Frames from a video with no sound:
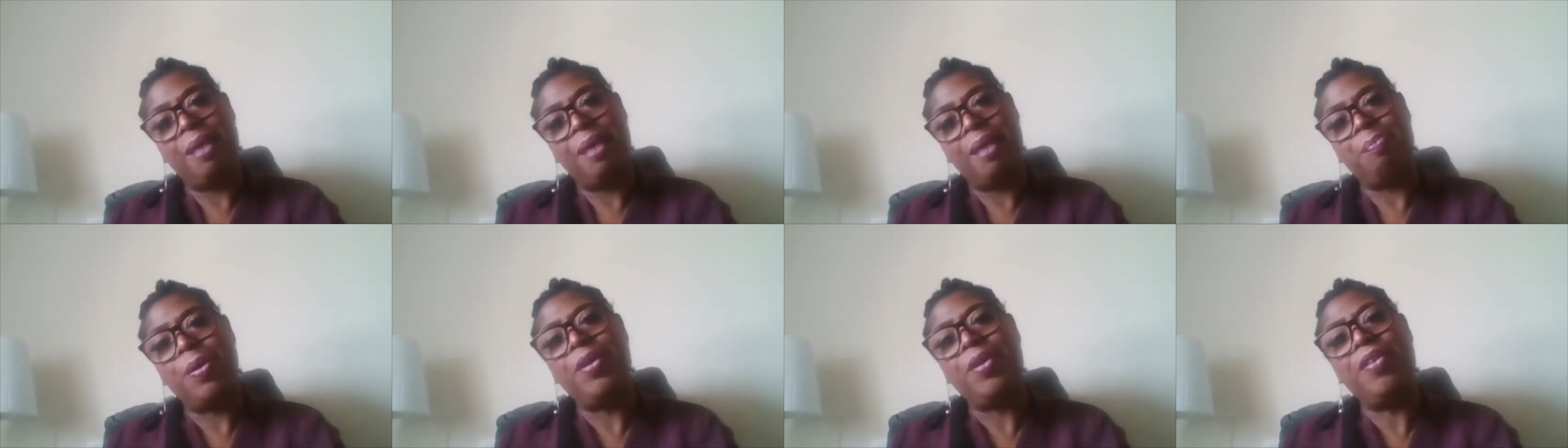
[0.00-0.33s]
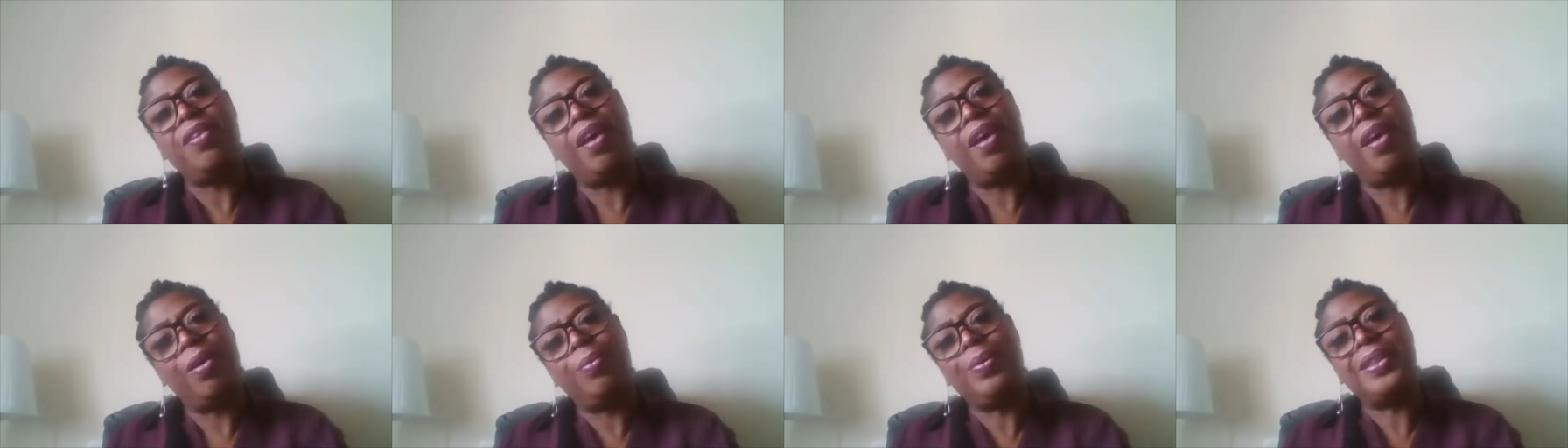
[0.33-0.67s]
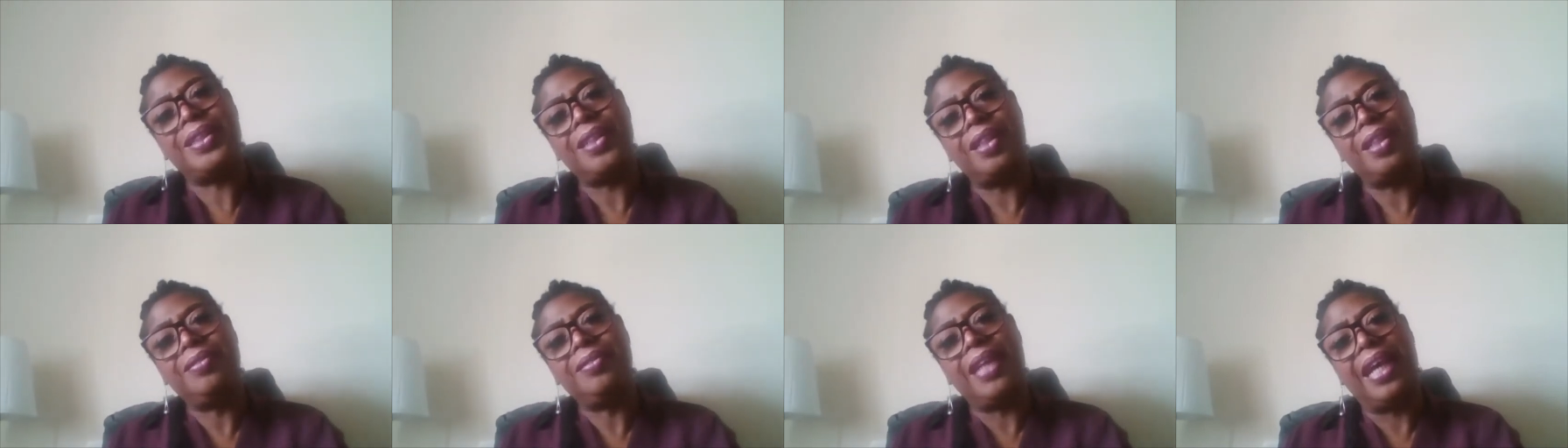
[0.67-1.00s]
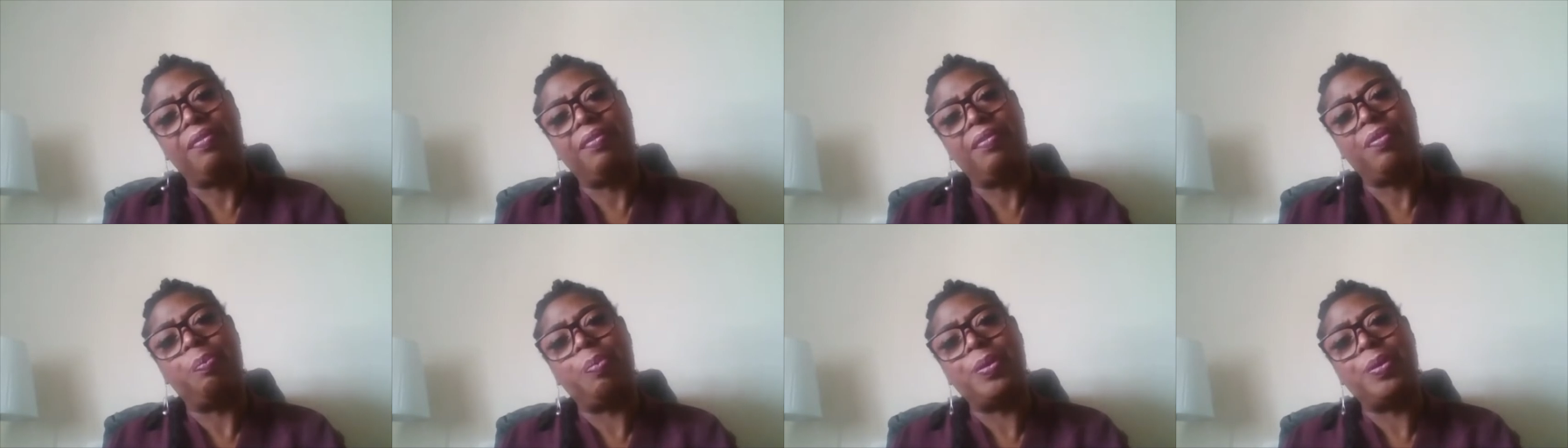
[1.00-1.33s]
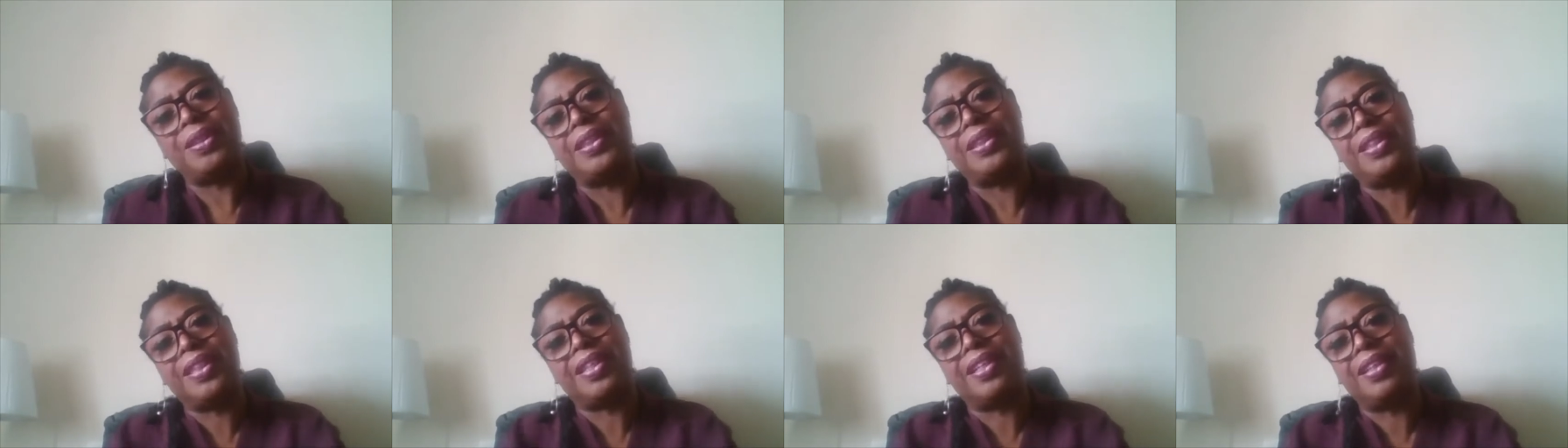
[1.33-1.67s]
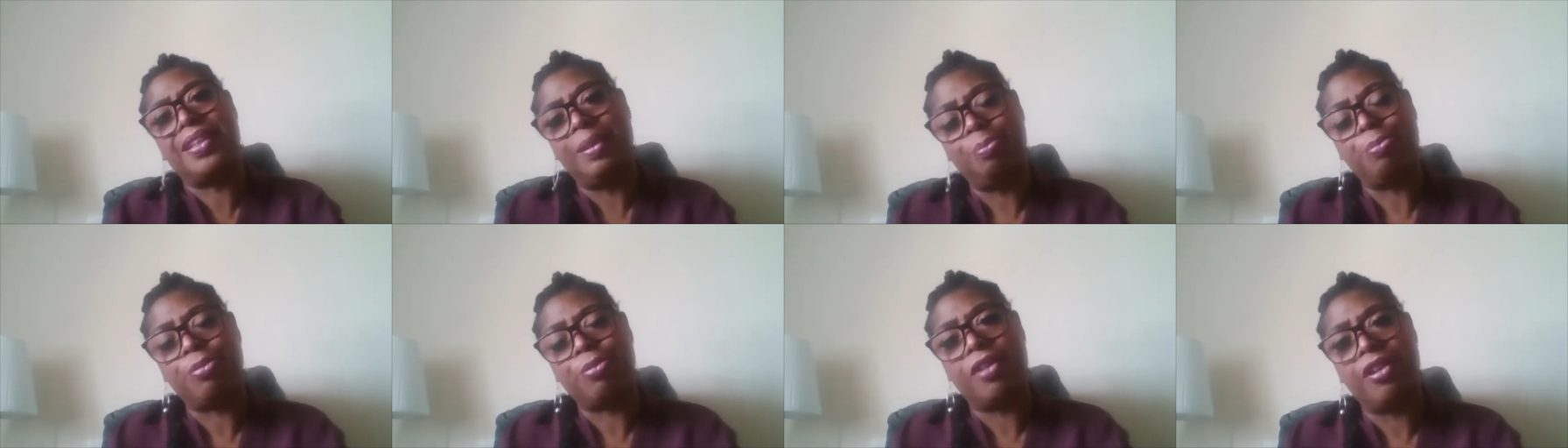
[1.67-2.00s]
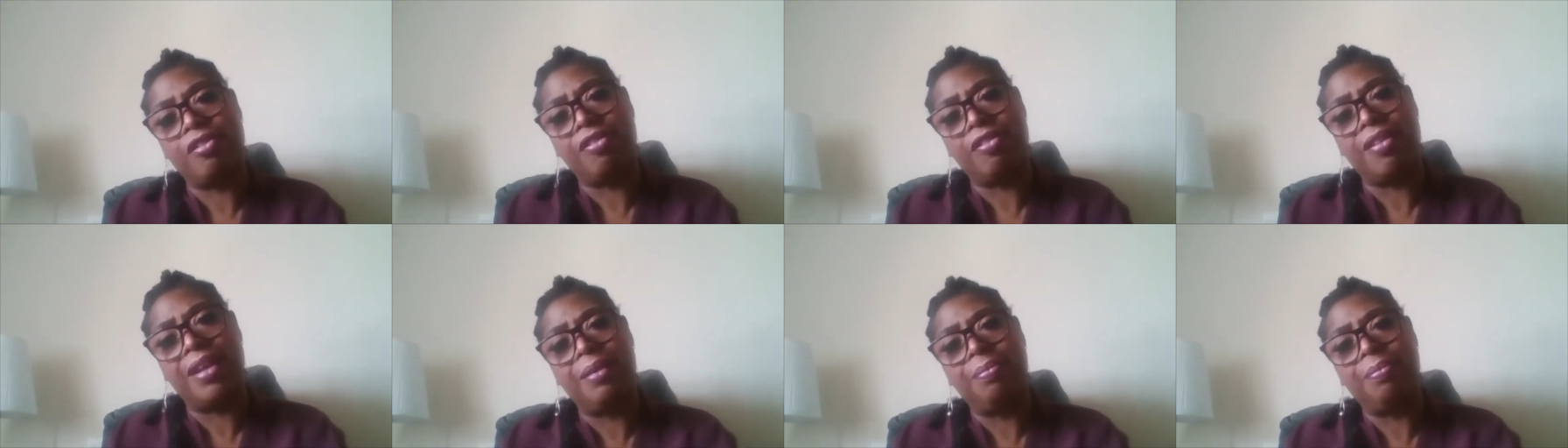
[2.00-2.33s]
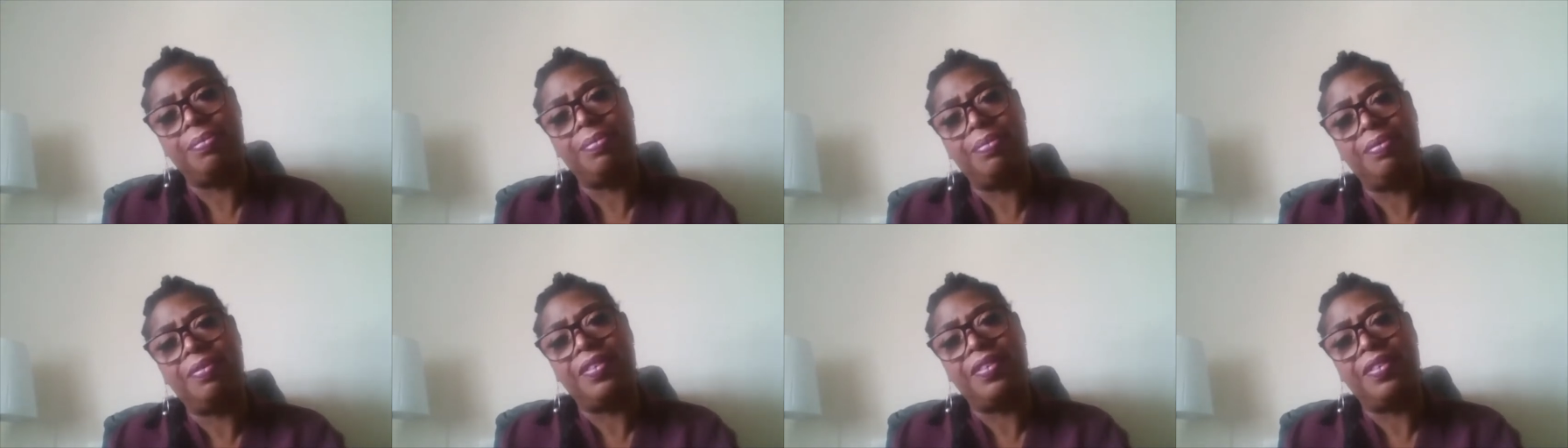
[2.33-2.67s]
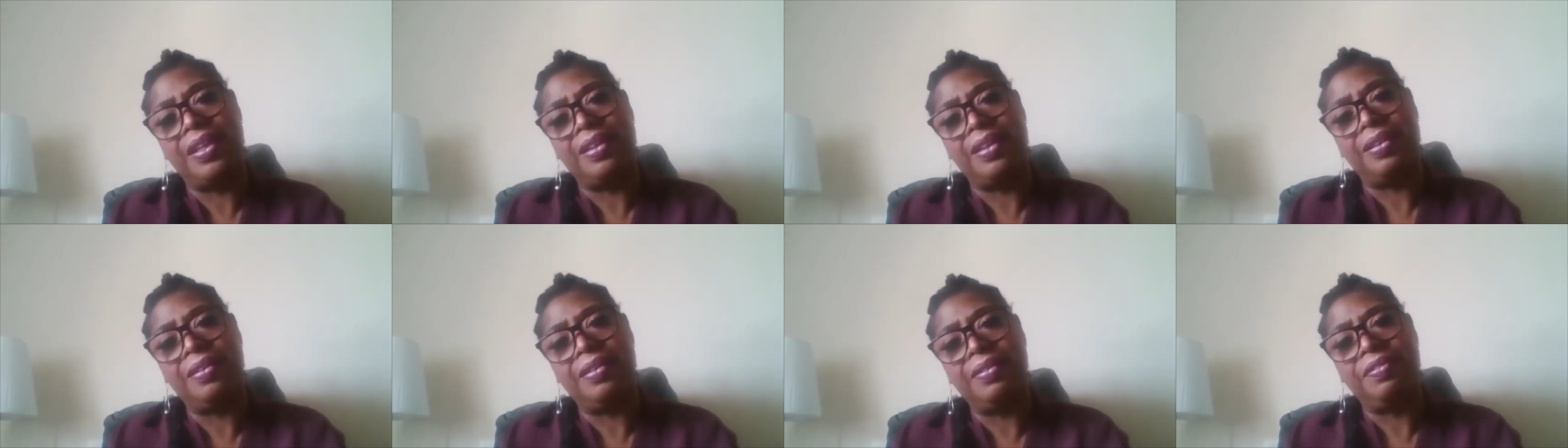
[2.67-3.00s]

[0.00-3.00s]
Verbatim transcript: But no, we don't have a particular program uh,